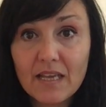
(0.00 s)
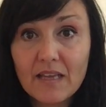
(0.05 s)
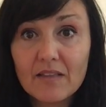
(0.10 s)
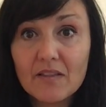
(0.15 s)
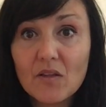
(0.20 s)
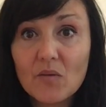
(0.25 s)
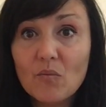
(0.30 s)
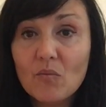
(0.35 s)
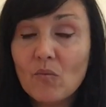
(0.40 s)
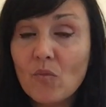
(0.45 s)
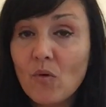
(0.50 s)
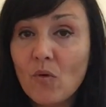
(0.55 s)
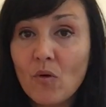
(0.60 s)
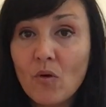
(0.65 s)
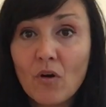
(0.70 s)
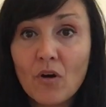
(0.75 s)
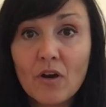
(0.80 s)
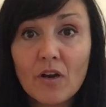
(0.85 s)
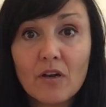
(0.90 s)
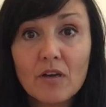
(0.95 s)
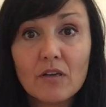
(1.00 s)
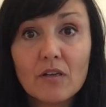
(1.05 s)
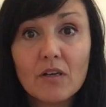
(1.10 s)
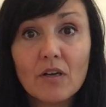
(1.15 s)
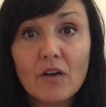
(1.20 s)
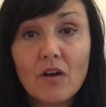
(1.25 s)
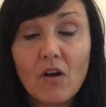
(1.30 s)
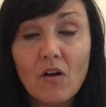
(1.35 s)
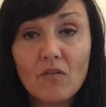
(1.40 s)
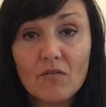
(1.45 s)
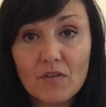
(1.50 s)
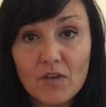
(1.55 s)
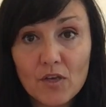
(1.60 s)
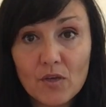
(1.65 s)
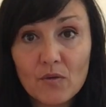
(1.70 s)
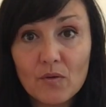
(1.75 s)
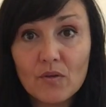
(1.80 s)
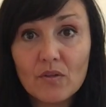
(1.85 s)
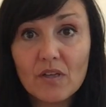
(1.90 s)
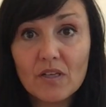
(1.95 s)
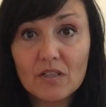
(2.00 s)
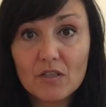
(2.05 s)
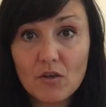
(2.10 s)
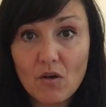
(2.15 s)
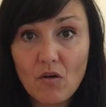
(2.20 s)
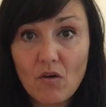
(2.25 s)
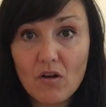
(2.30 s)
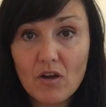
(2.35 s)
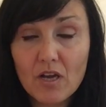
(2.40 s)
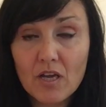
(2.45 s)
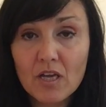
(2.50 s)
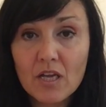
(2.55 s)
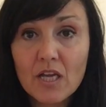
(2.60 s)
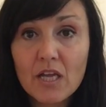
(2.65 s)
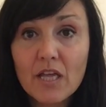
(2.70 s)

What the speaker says: and the more of you that talk,